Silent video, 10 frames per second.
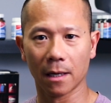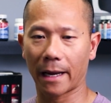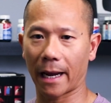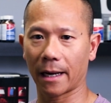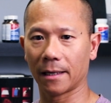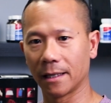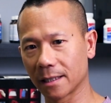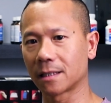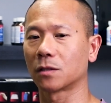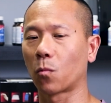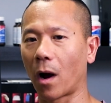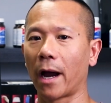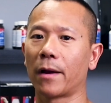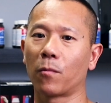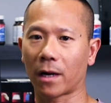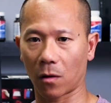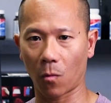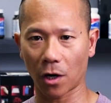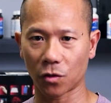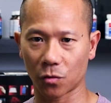And this is why we're going
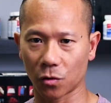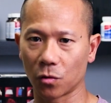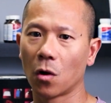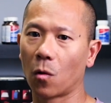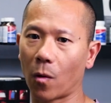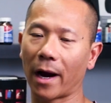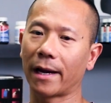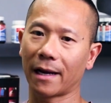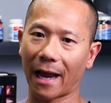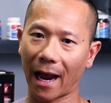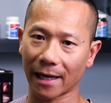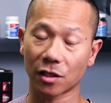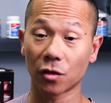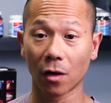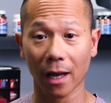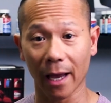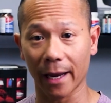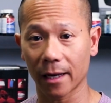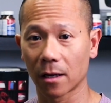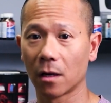to walk you through why icing your
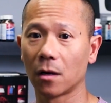leg